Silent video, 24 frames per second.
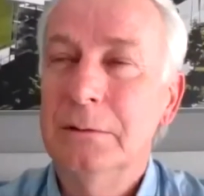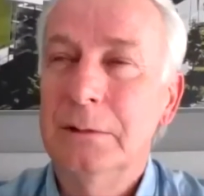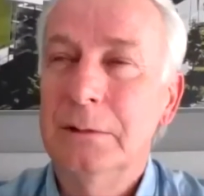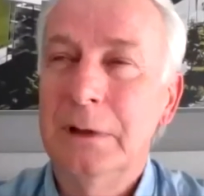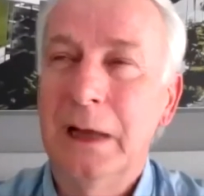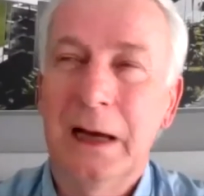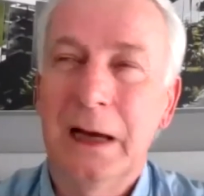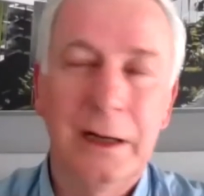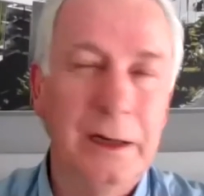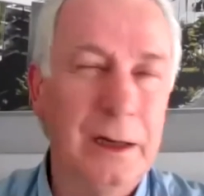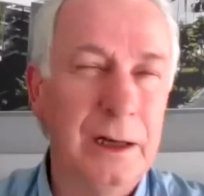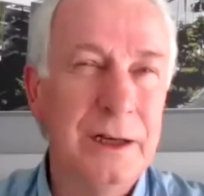
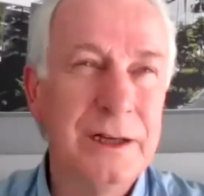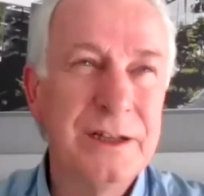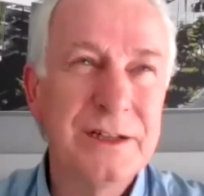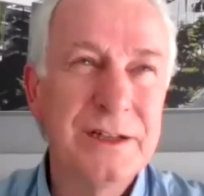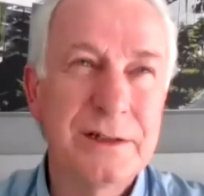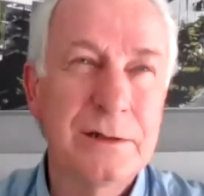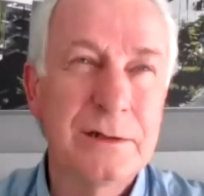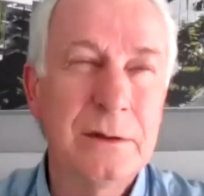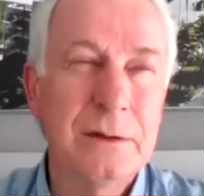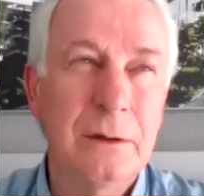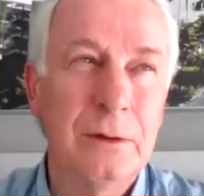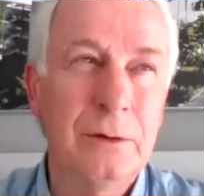yeah, it
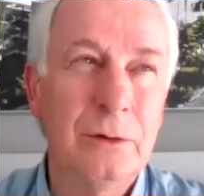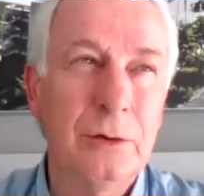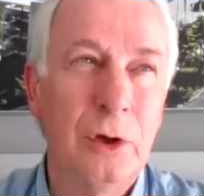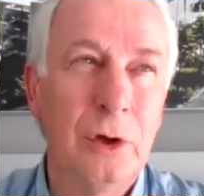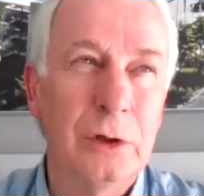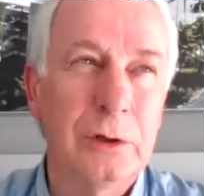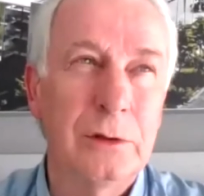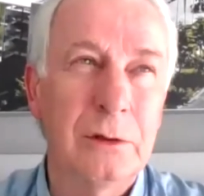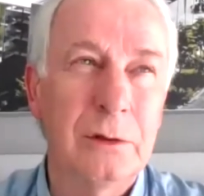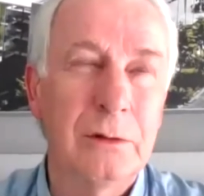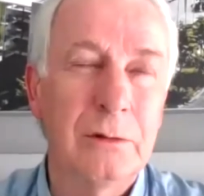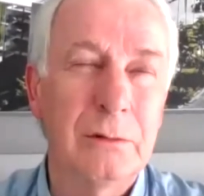is
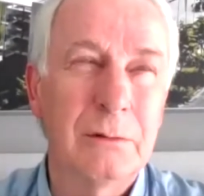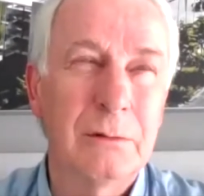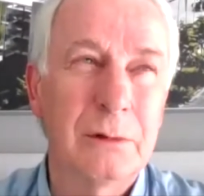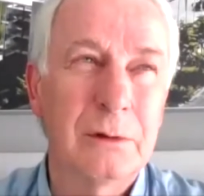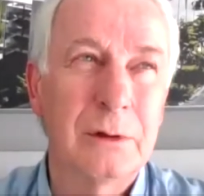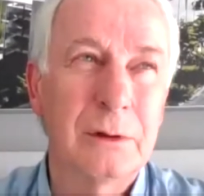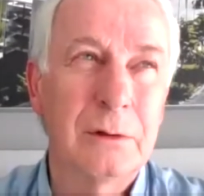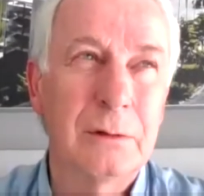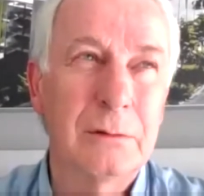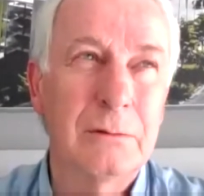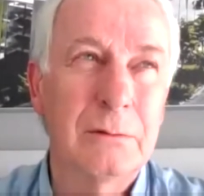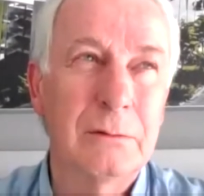not
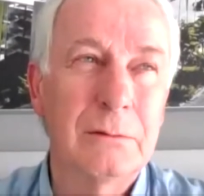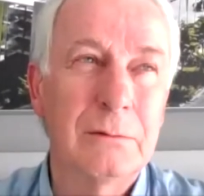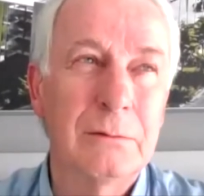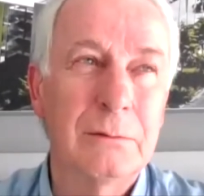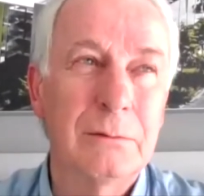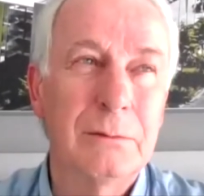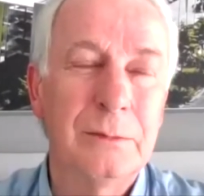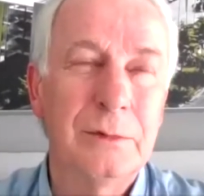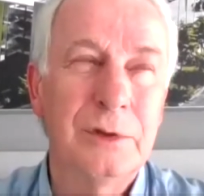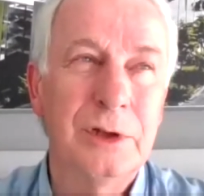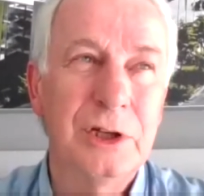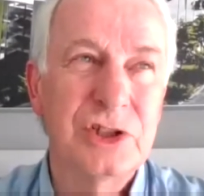
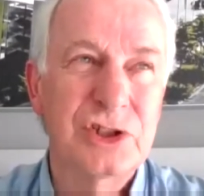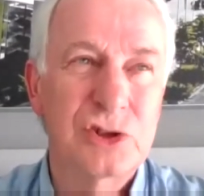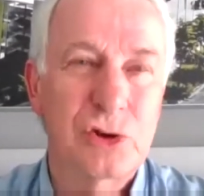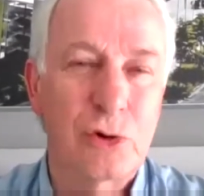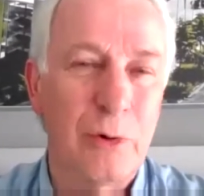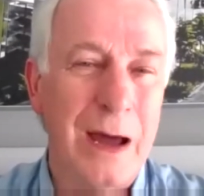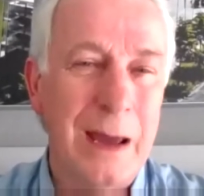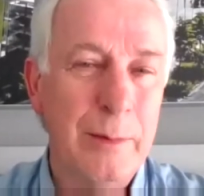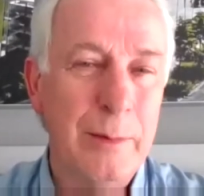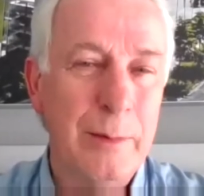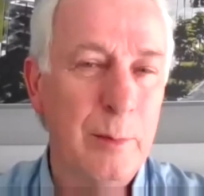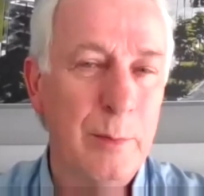
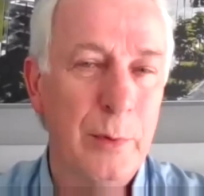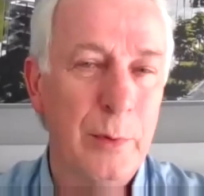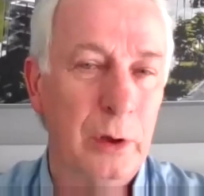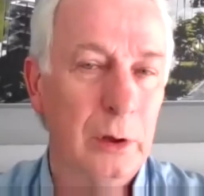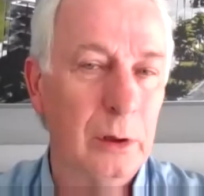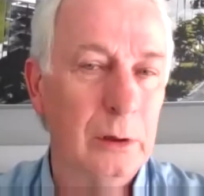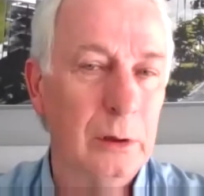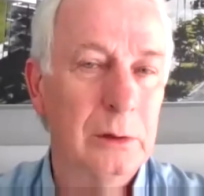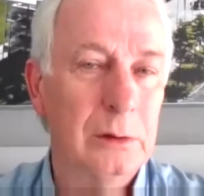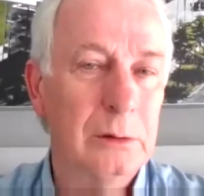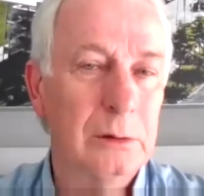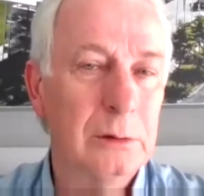
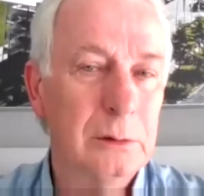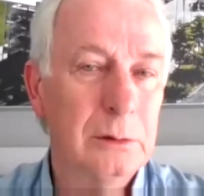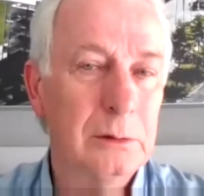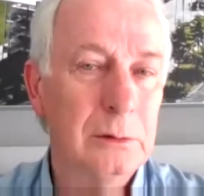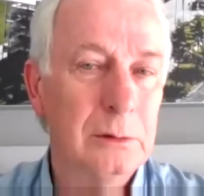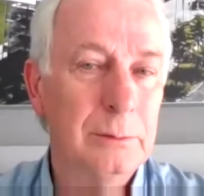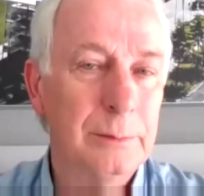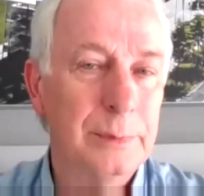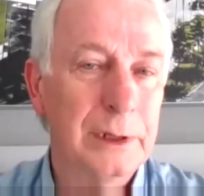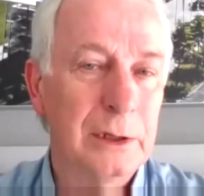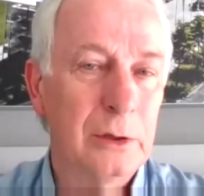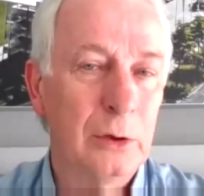describable
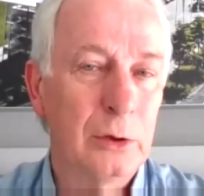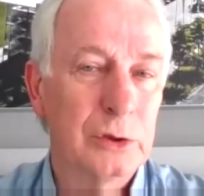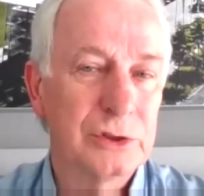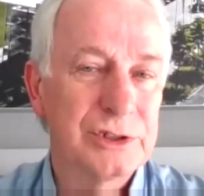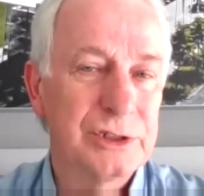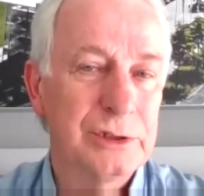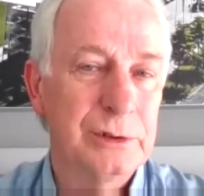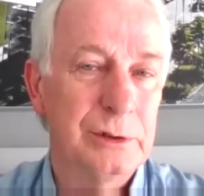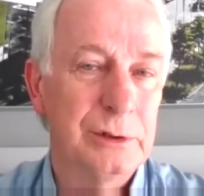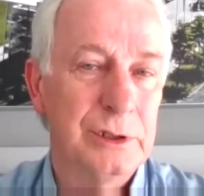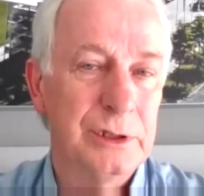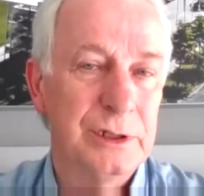
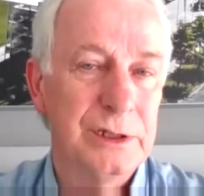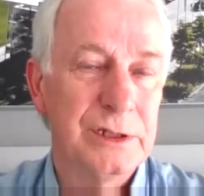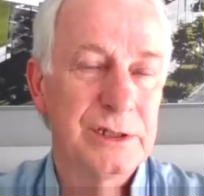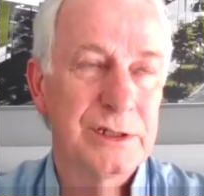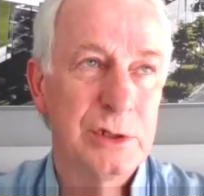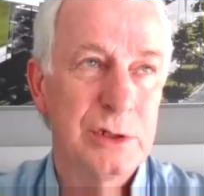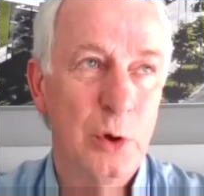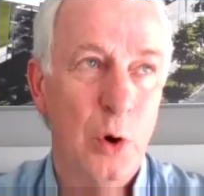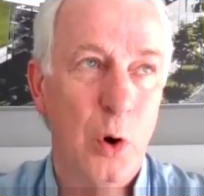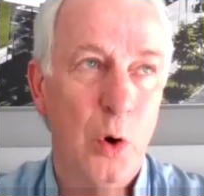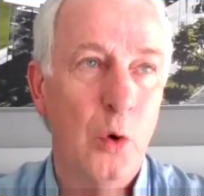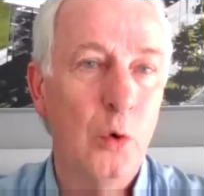because that is
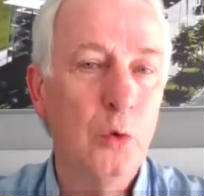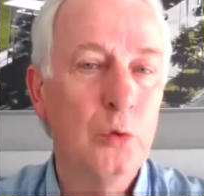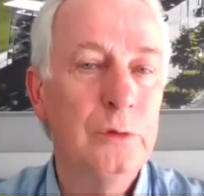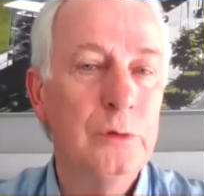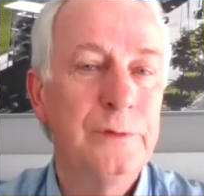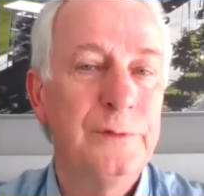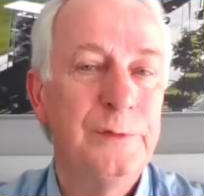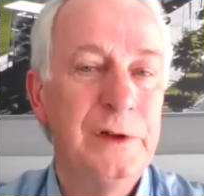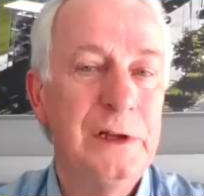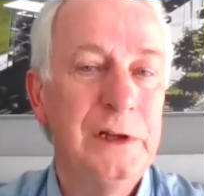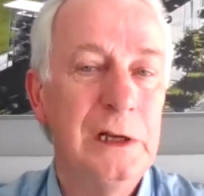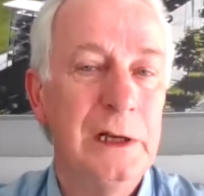your own
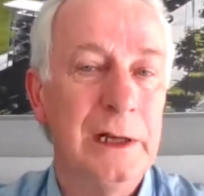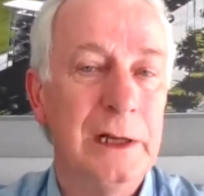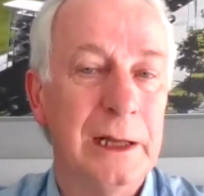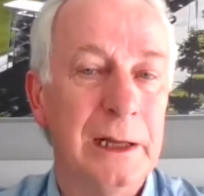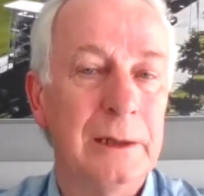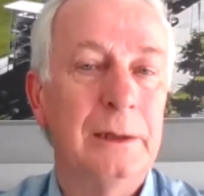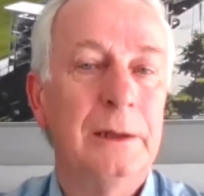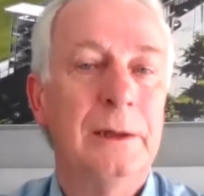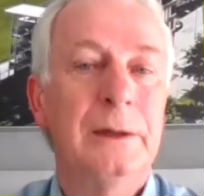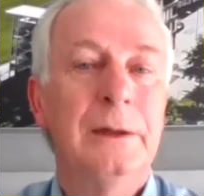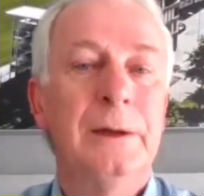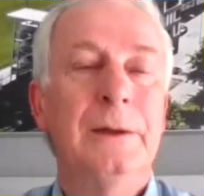feeling.
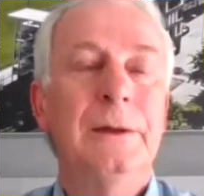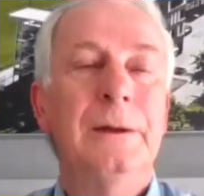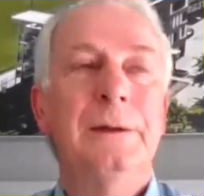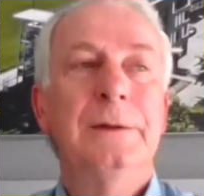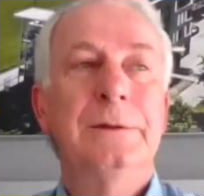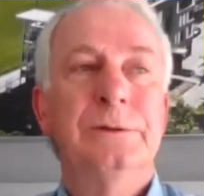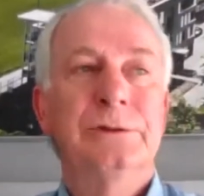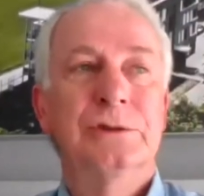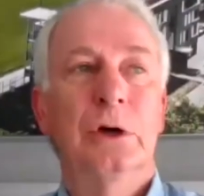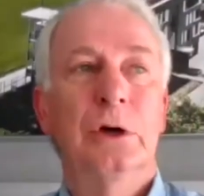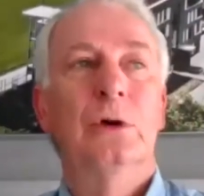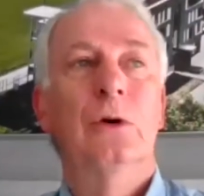
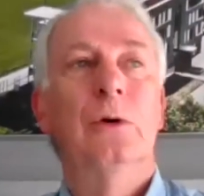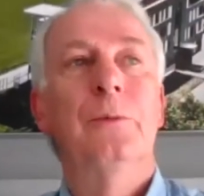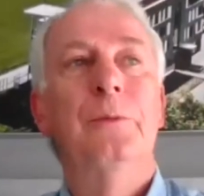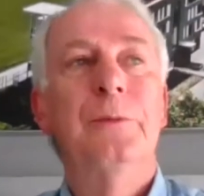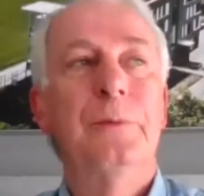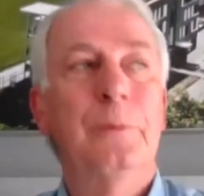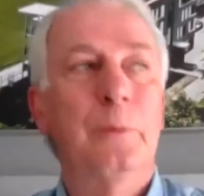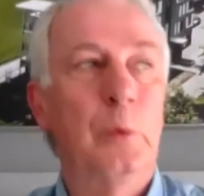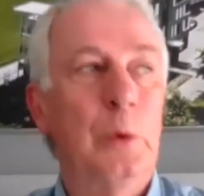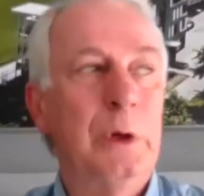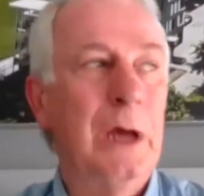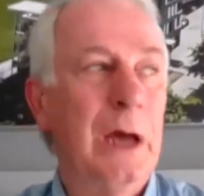So
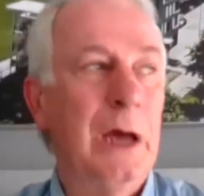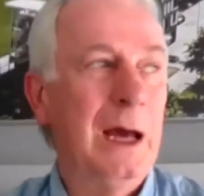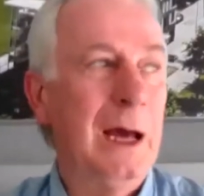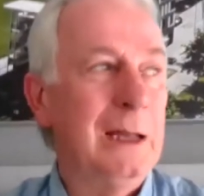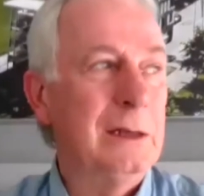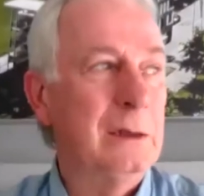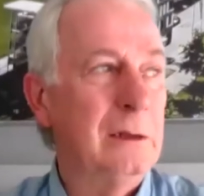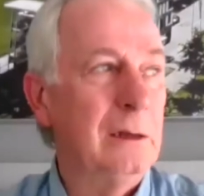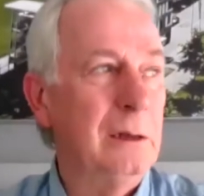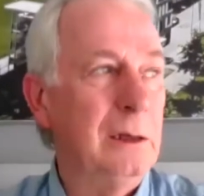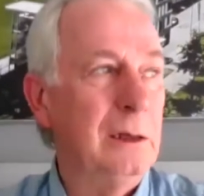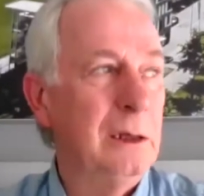we had
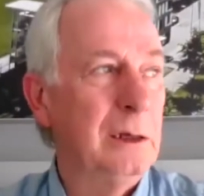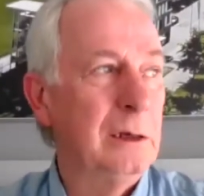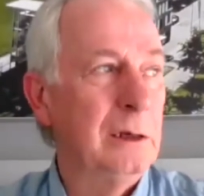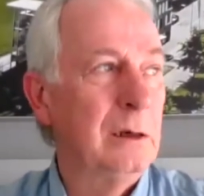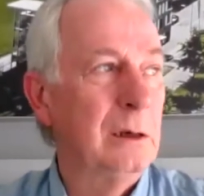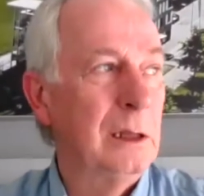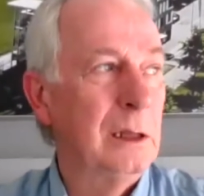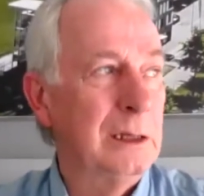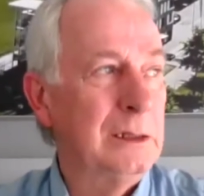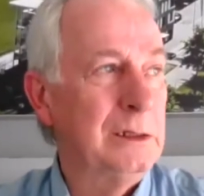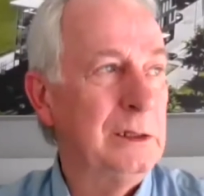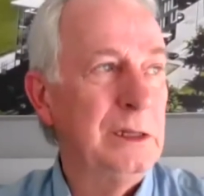in
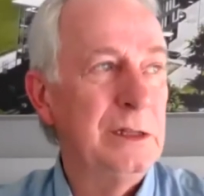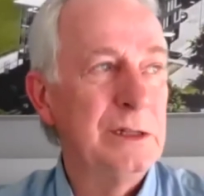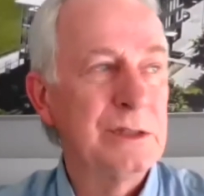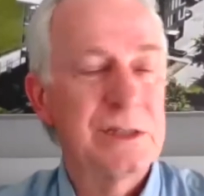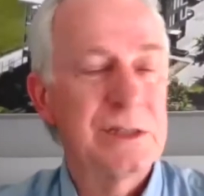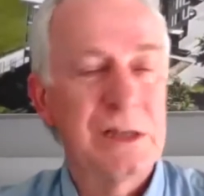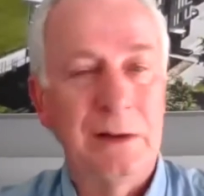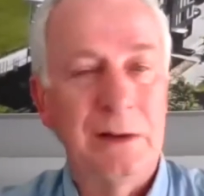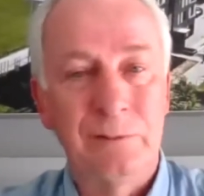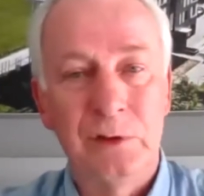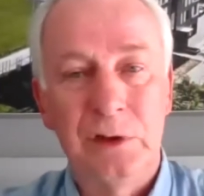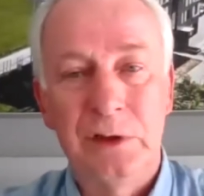
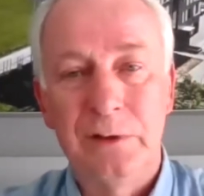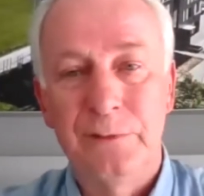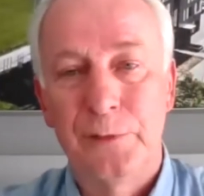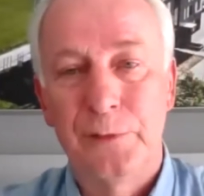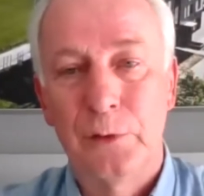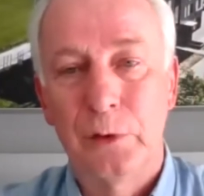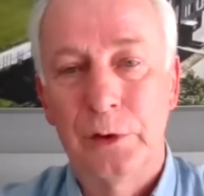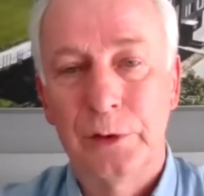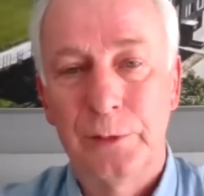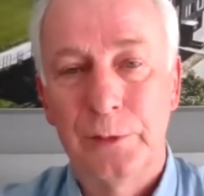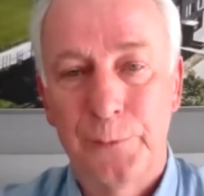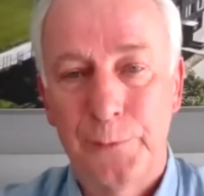
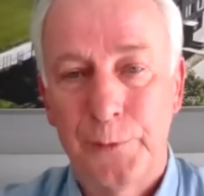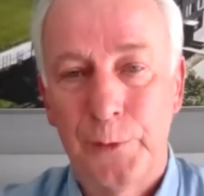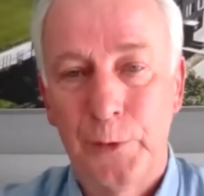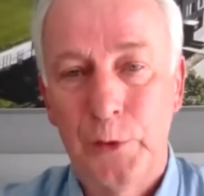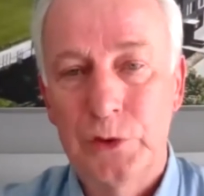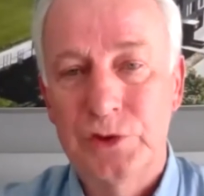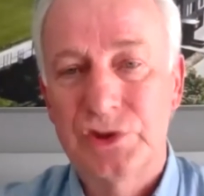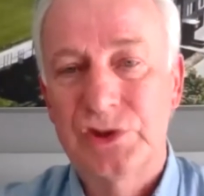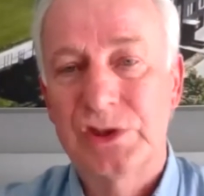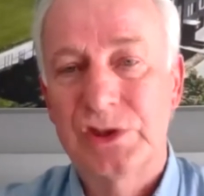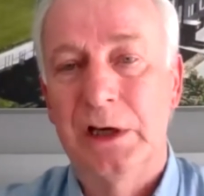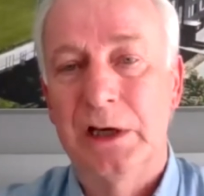1974 the
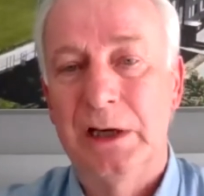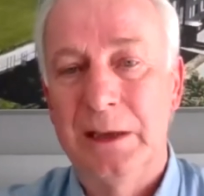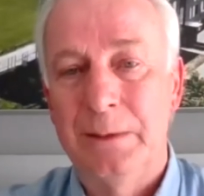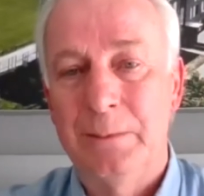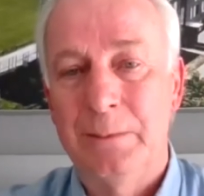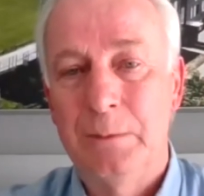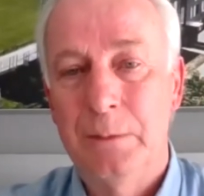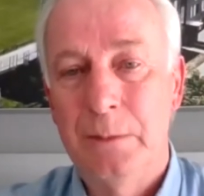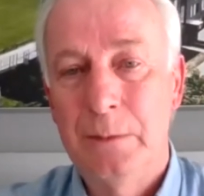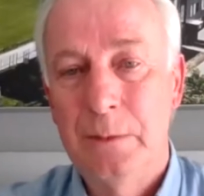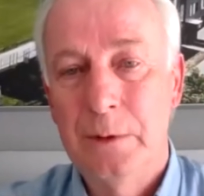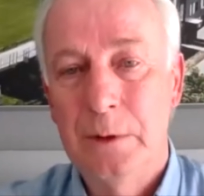first
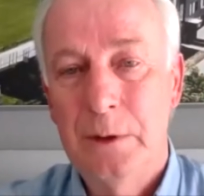time